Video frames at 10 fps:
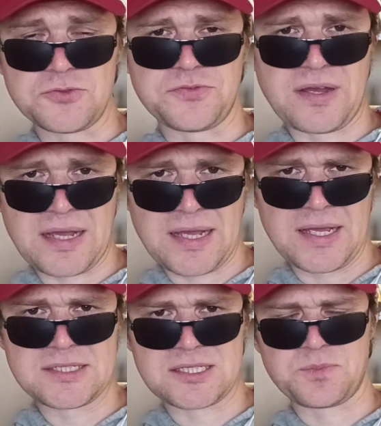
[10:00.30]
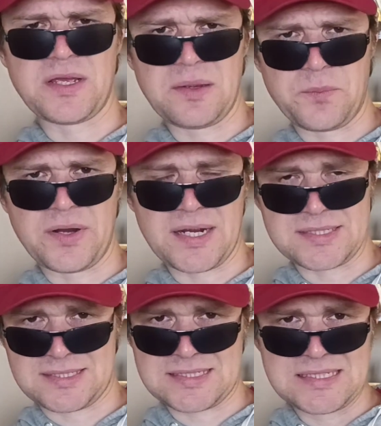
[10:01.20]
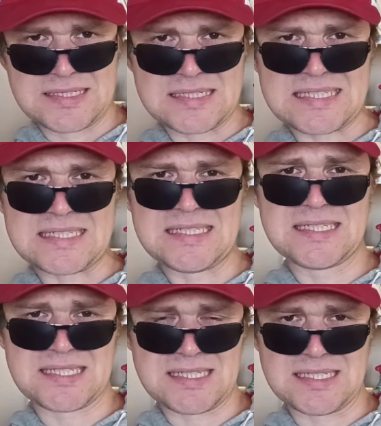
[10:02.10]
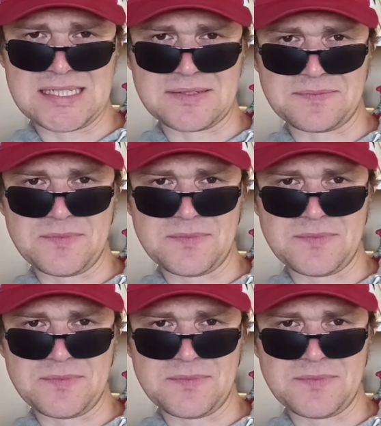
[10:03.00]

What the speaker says: to find spare parts easily